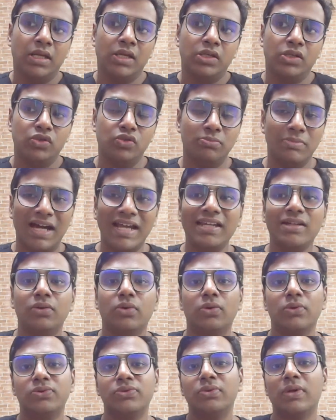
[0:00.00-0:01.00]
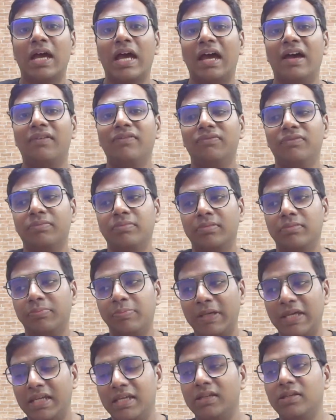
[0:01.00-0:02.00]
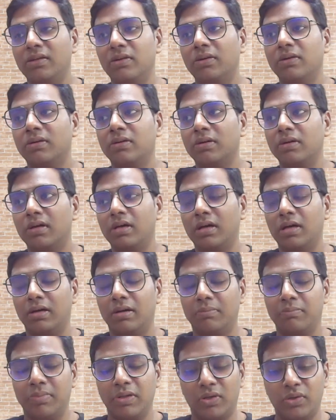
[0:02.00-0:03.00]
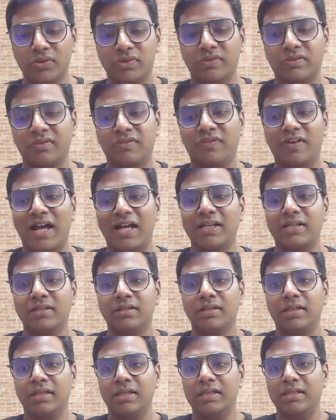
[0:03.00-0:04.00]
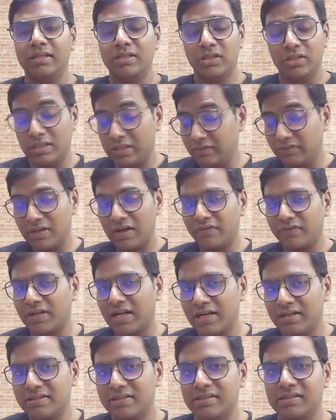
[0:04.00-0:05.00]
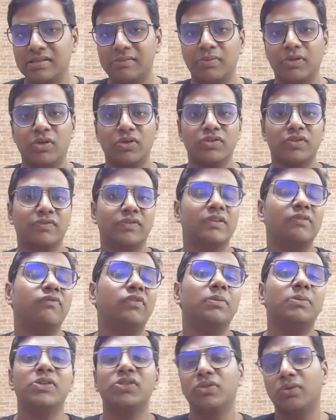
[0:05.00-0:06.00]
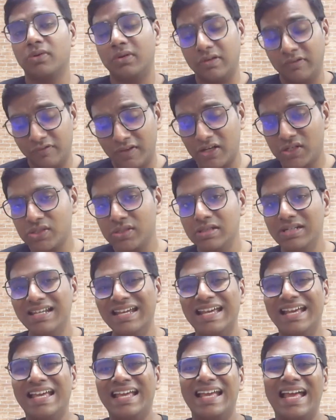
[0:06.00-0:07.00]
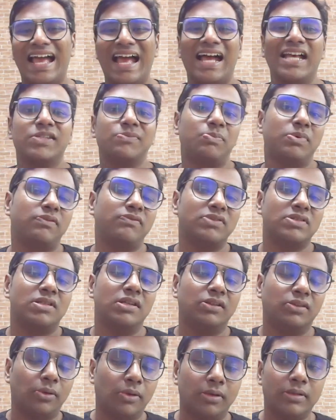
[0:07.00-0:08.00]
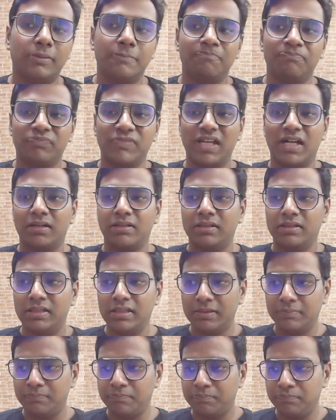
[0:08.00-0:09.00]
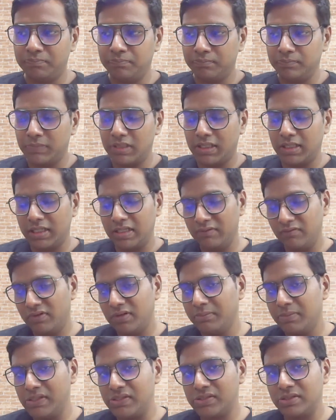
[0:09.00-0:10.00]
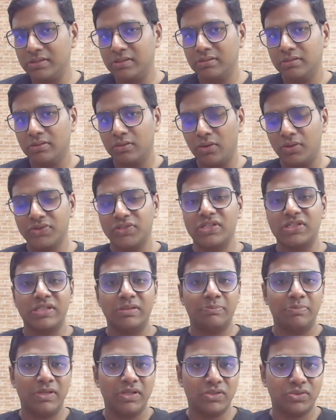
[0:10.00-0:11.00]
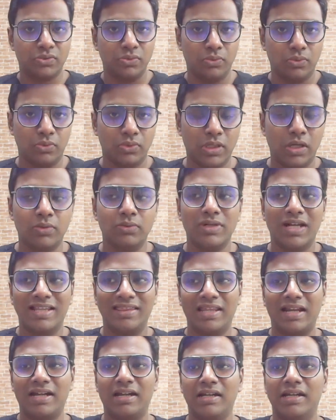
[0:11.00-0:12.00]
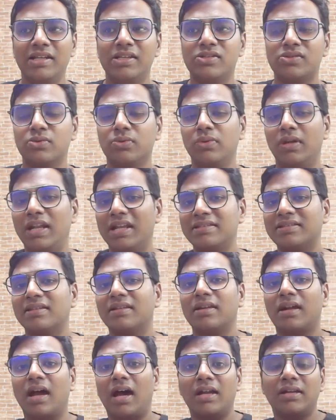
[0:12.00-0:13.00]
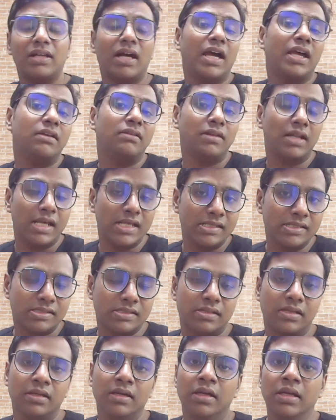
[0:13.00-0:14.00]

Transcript: You might also have pain because of the fact, even after anesthesia, because of inflammation or infection. As previously thought, that the inflammation causes the pH to go down, and that leads to lesser unionized